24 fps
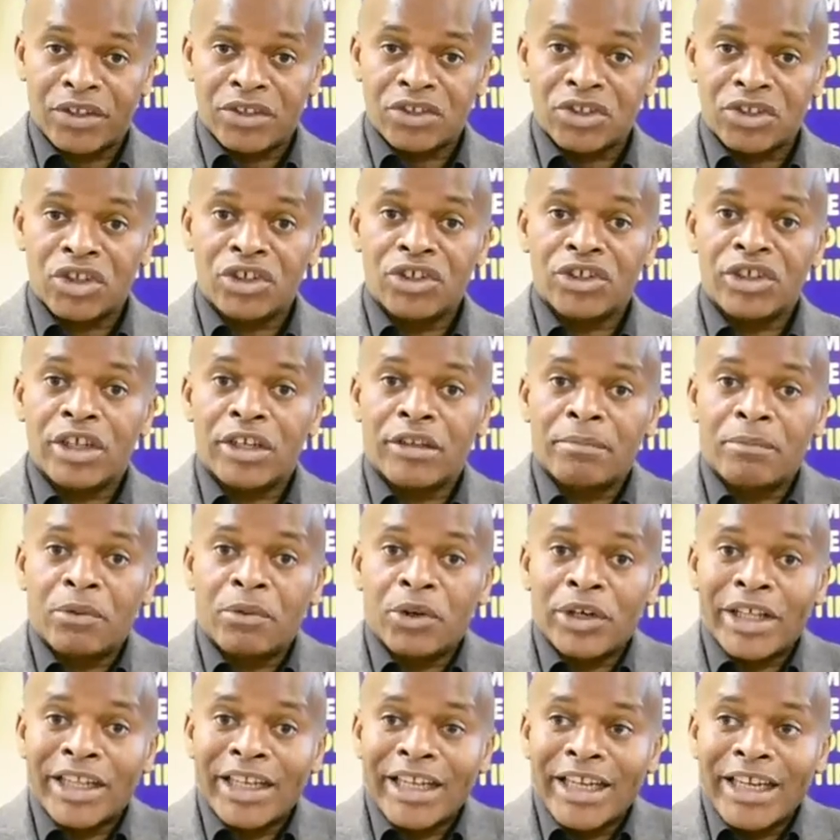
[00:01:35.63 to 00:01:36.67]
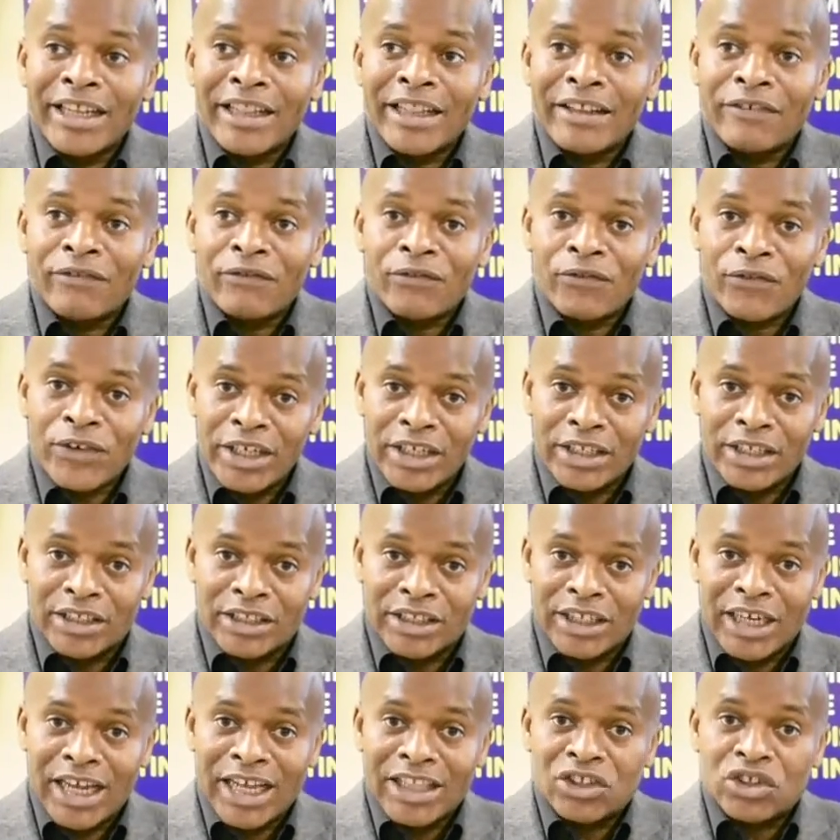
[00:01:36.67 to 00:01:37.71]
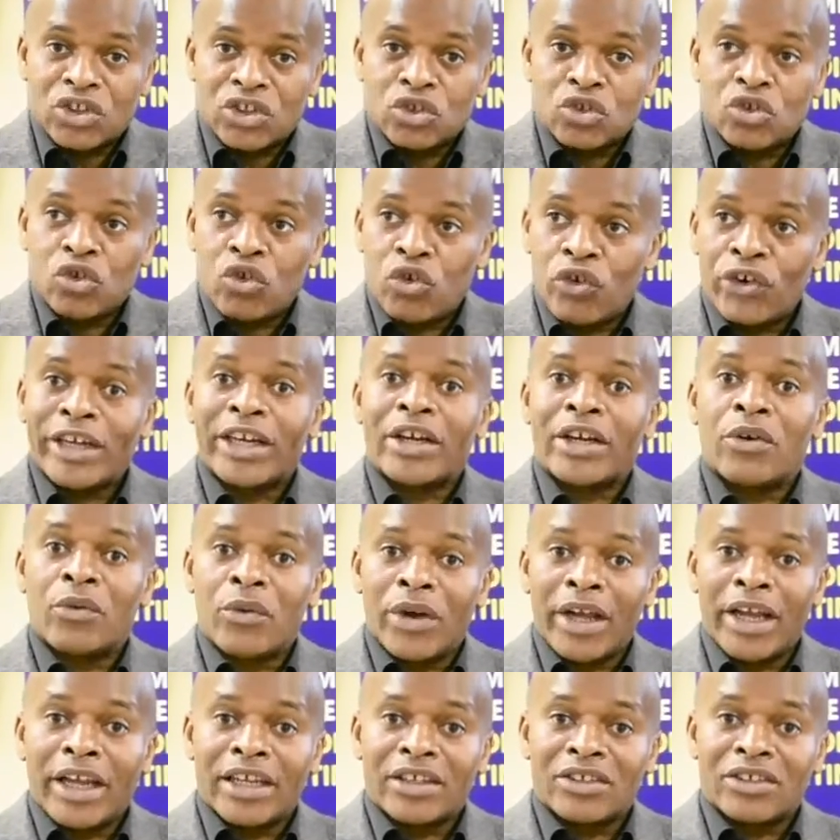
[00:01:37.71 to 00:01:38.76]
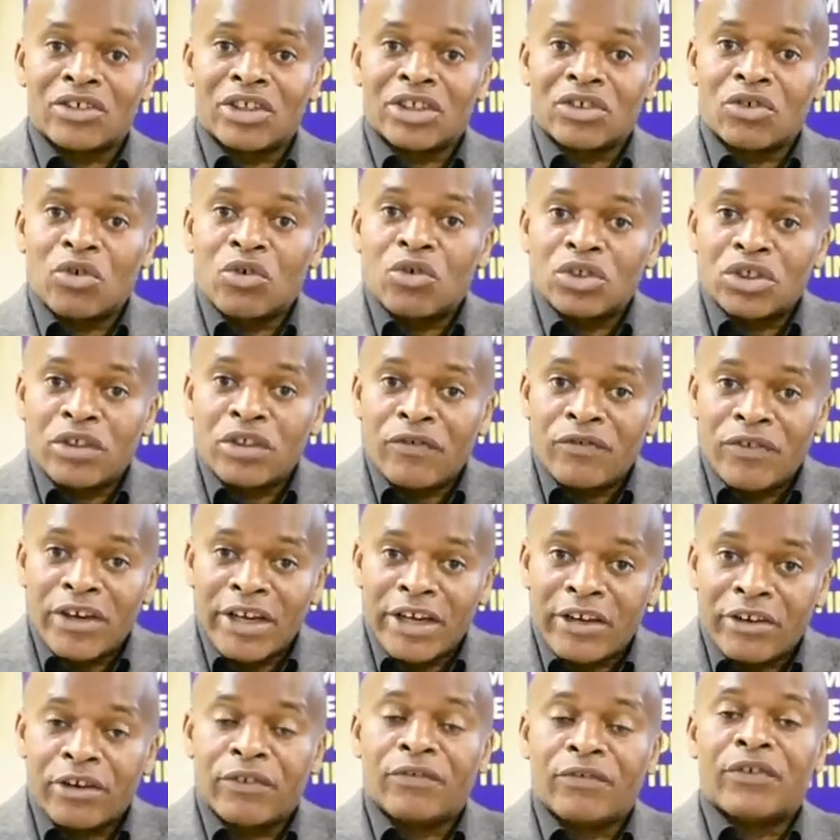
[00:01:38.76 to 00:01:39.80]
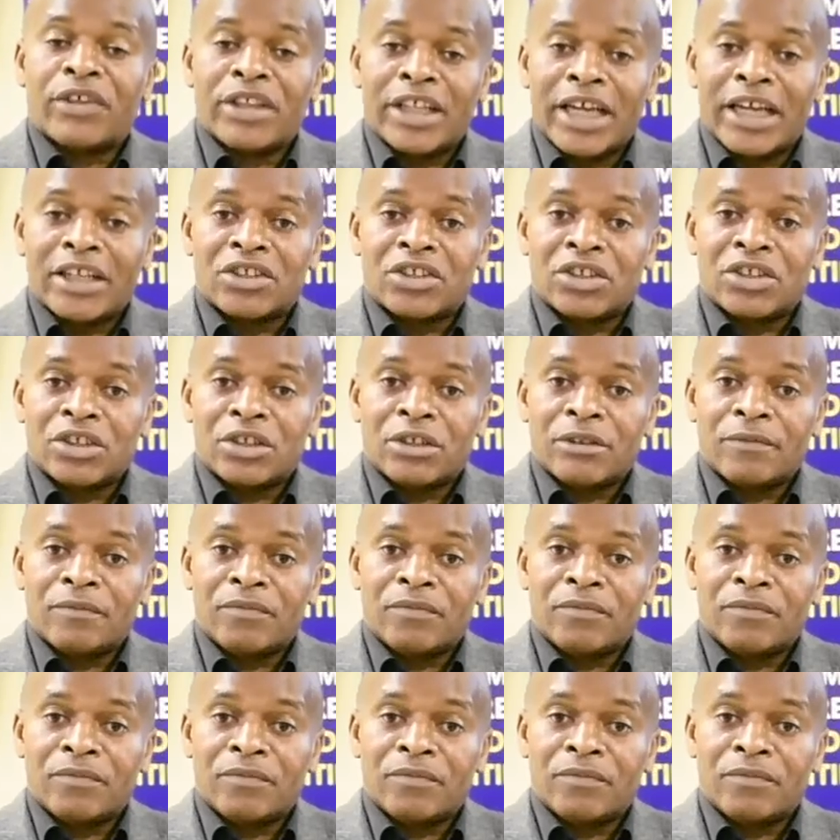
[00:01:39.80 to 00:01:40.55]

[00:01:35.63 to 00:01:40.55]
So you can put it in the fridge and store it away. So it's also very good for that too.